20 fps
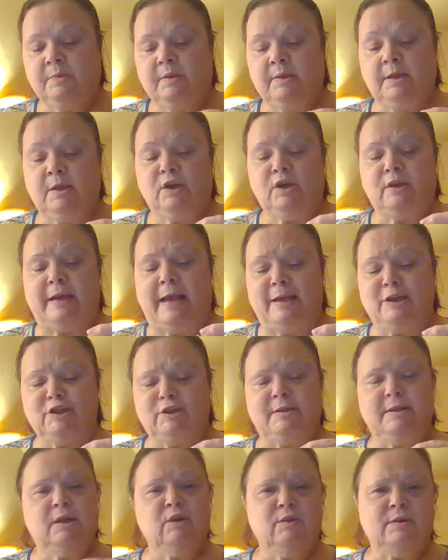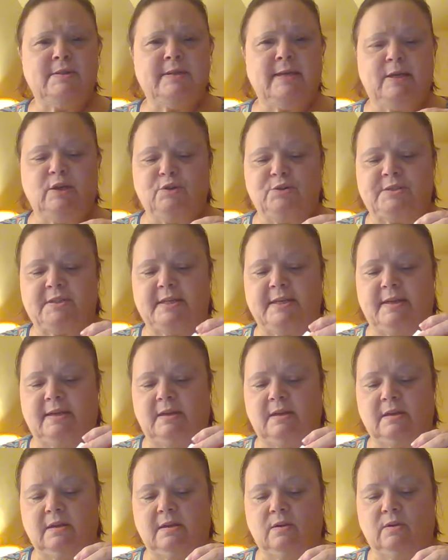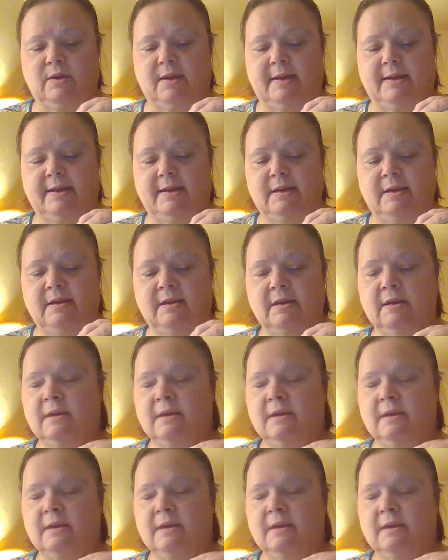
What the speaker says: It could actually irritate your skin, okay?